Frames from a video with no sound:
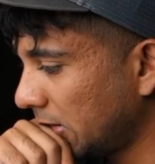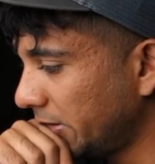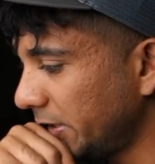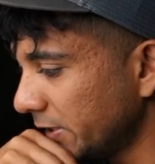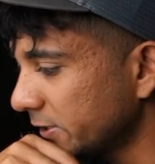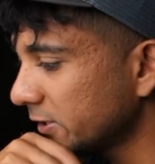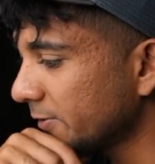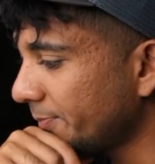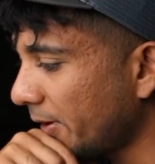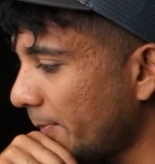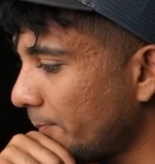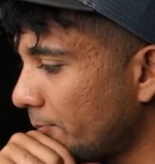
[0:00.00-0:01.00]
This is
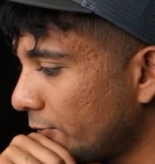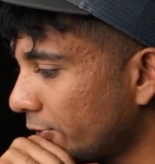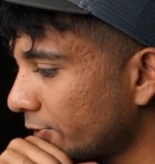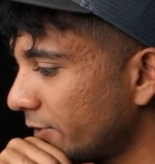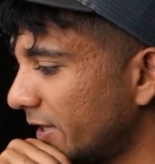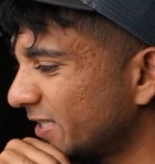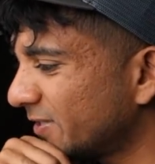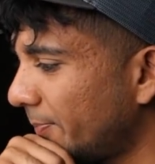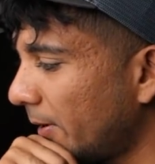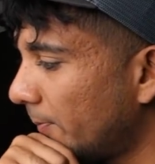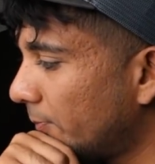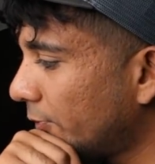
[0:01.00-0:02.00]
about murder. It's
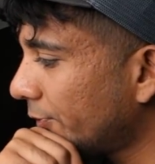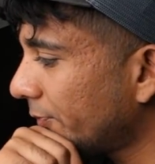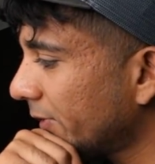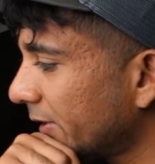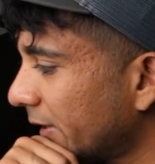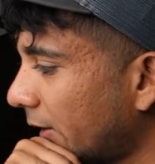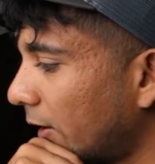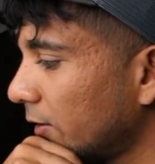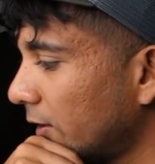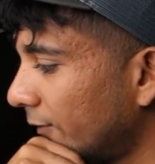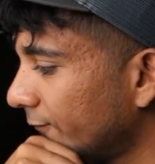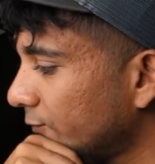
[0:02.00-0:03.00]
about murdering like a
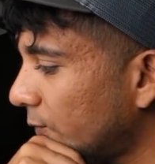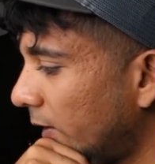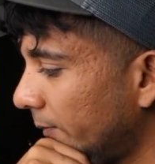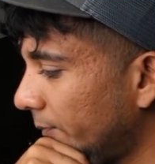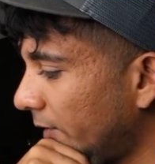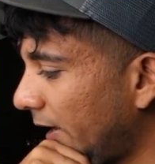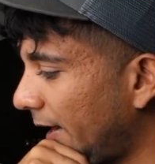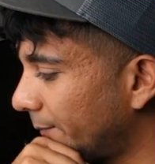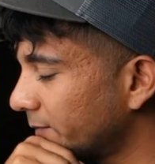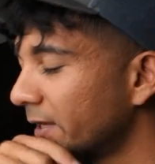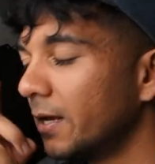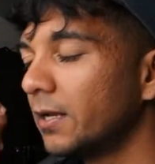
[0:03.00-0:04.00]
loved one,
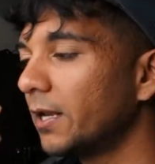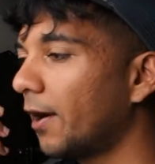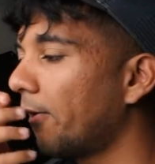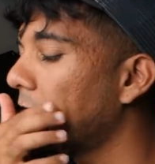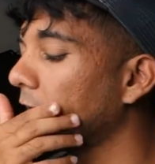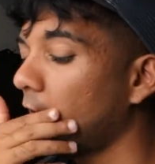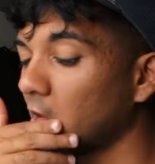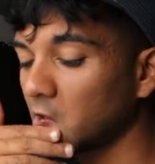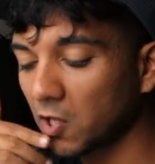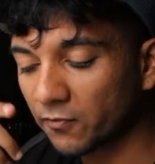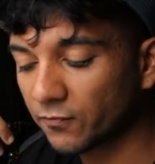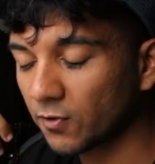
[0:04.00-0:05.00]
perhaps. Now, a
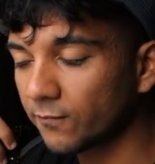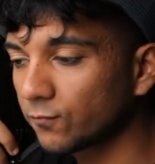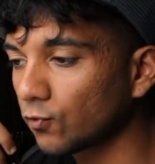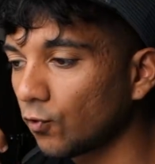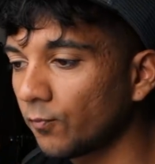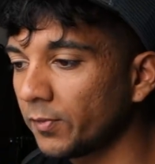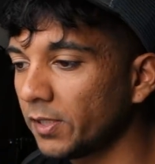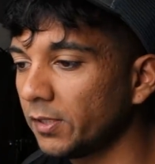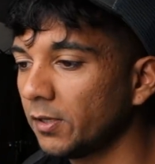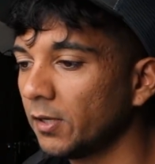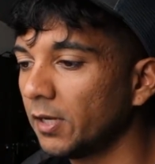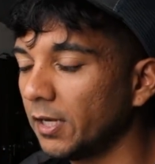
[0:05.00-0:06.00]
lot of you have told
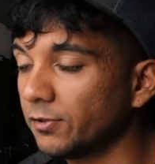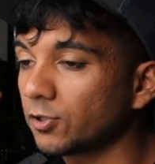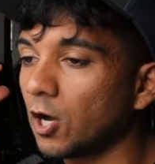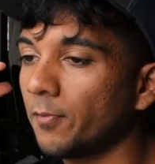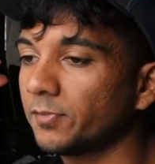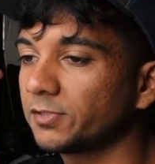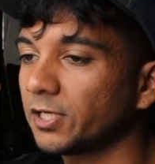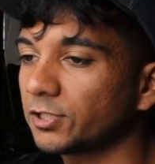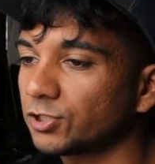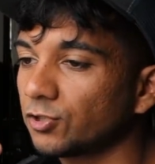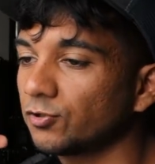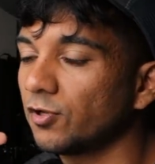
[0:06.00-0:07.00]
me in the comment
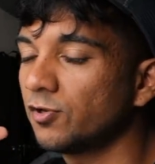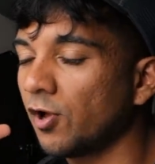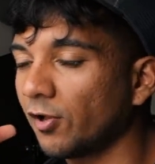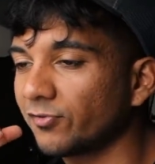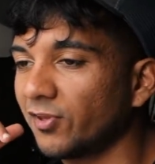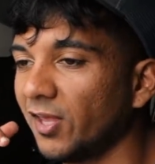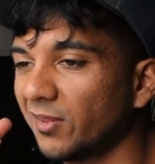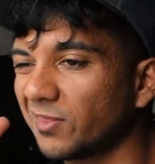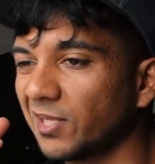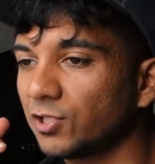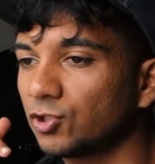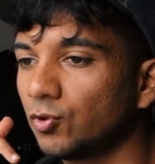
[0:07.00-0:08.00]
section to not take
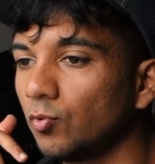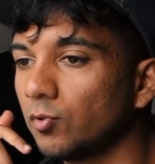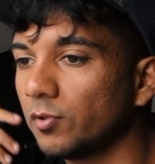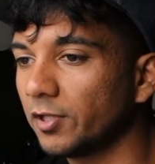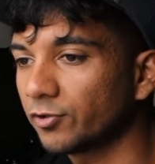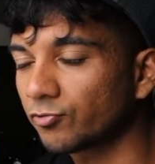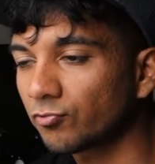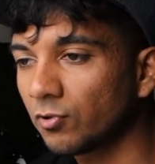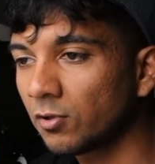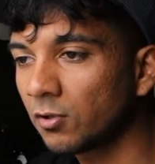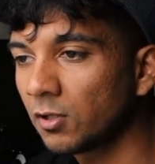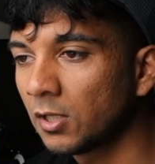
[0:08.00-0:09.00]
things too
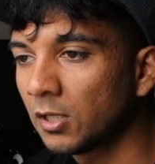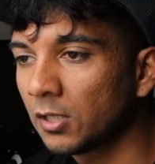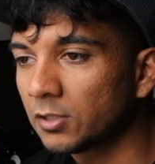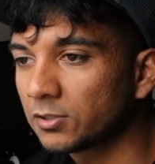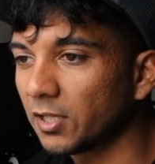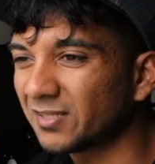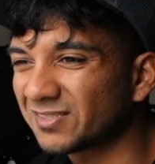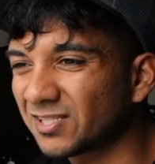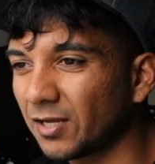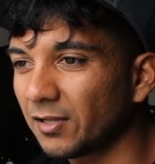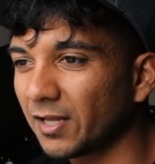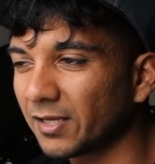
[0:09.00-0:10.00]
literal. That's
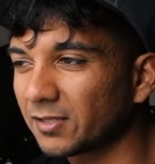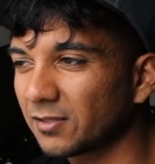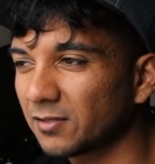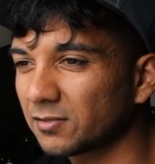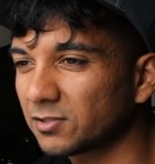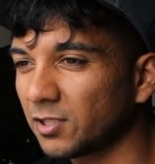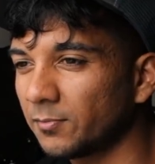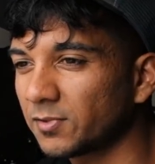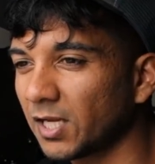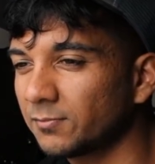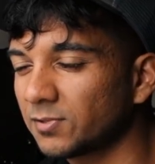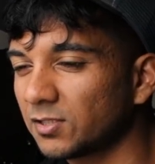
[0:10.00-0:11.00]
like,
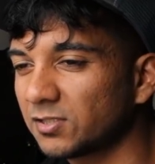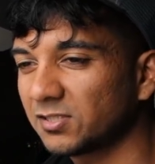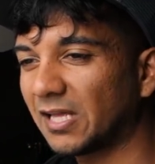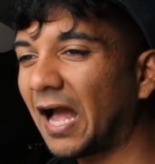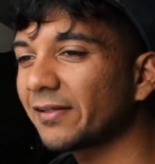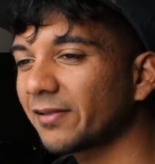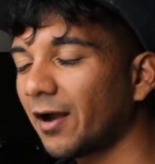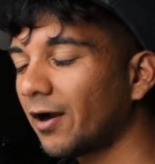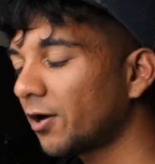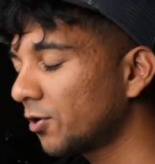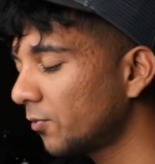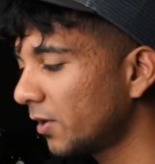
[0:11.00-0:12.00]
sometimes it's
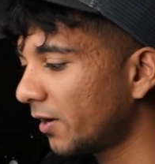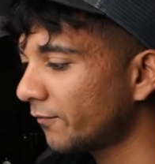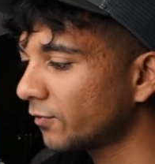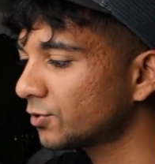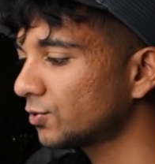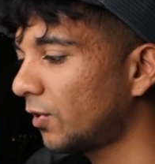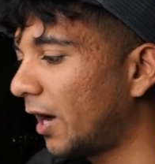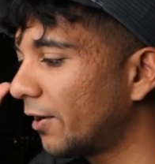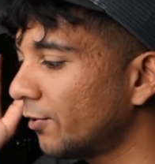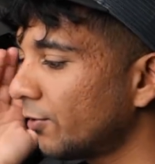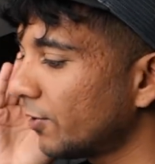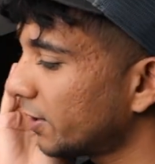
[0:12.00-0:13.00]
satire or whatever. So I
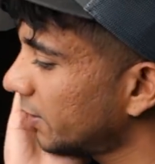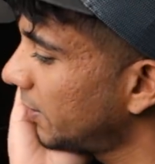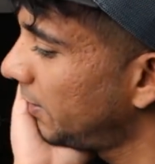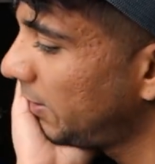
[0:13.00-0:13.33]
don't know, like...